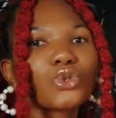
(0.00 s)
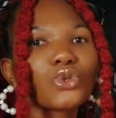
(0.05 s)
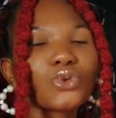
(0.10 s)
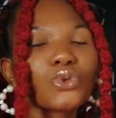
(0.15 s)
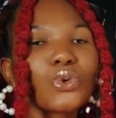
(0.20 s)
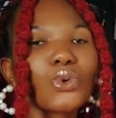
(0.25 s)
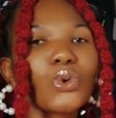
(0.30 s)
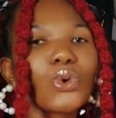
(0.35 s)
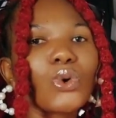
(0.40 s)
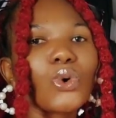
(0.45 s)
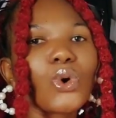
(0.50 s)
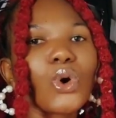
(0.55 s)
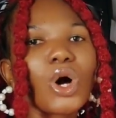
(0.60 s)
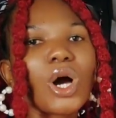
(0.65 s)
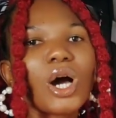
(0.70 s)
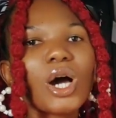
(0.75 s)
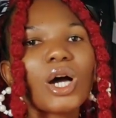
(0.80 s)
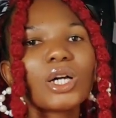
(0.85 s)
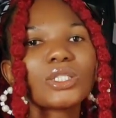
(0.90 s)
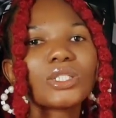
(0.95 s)

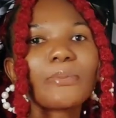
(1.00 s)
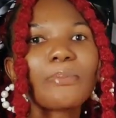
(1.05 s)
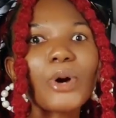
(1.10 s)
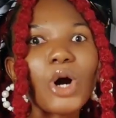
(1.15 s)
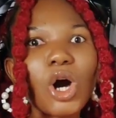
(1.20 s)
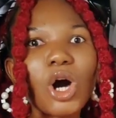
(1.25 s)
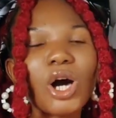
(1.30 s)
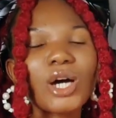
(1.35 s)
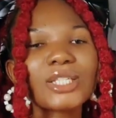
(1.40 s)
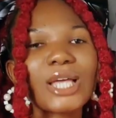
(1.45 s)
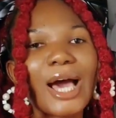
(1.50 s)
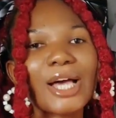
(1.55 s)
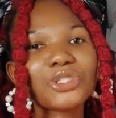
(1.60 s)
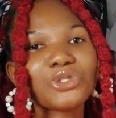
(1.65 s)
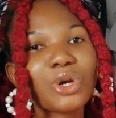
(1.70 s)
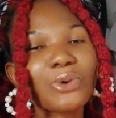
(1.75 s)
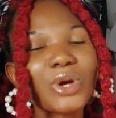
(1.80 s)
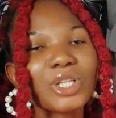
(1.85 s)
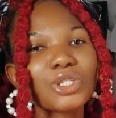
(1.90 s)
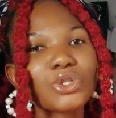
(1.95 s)
to the board,
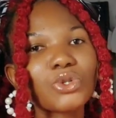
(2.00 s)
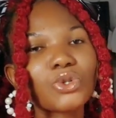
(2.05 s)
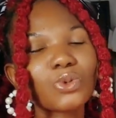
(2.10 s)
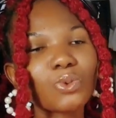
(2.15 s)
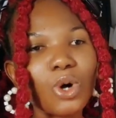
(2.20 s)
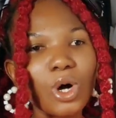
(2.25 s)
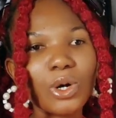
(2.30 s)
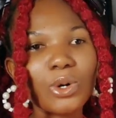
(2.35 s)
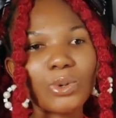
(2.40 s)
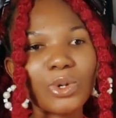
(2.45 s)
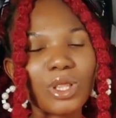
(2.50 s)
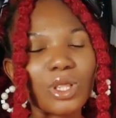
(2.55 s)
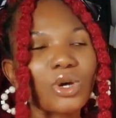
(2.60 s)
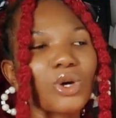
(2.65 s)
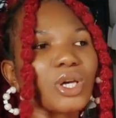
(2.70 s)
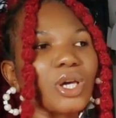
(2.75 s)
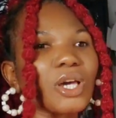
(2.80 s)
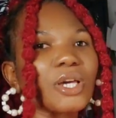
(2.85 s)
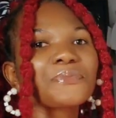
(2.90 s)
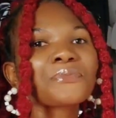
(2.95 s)
and you're ready to work with,
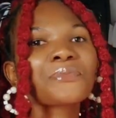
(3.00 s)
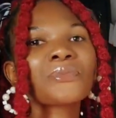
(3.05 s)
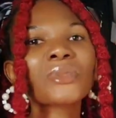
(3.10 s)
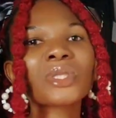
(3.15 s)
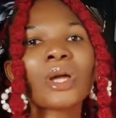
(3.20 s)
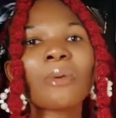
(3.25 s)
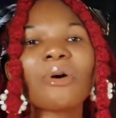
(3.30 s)
okay.